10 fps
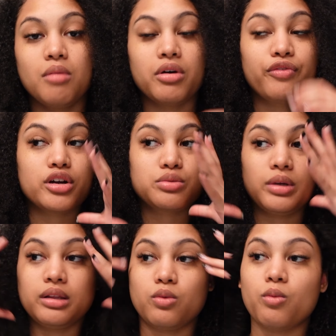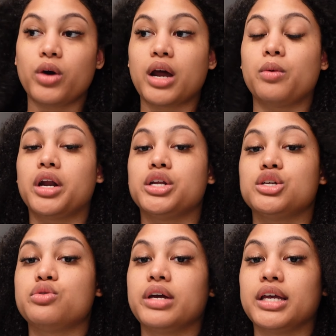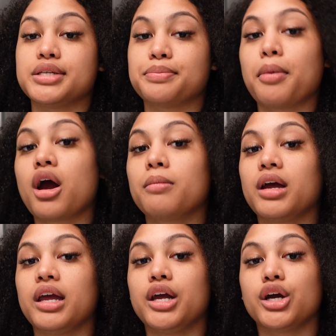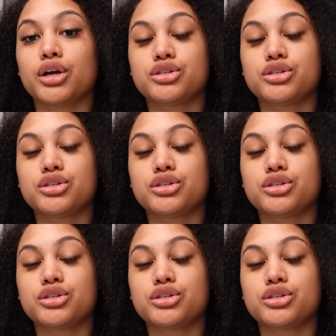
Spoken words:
But first what I want to do is part my hair.